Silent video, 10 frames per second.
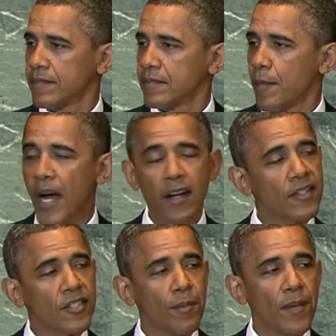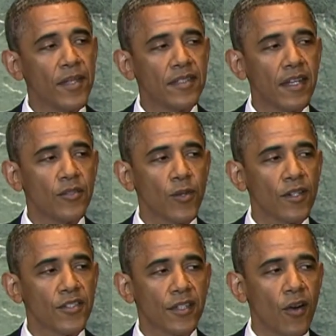America's commitment to
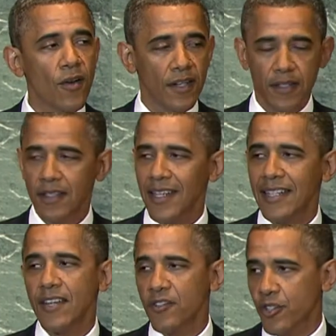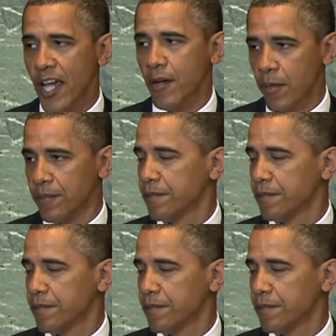Israel's security is unshakable.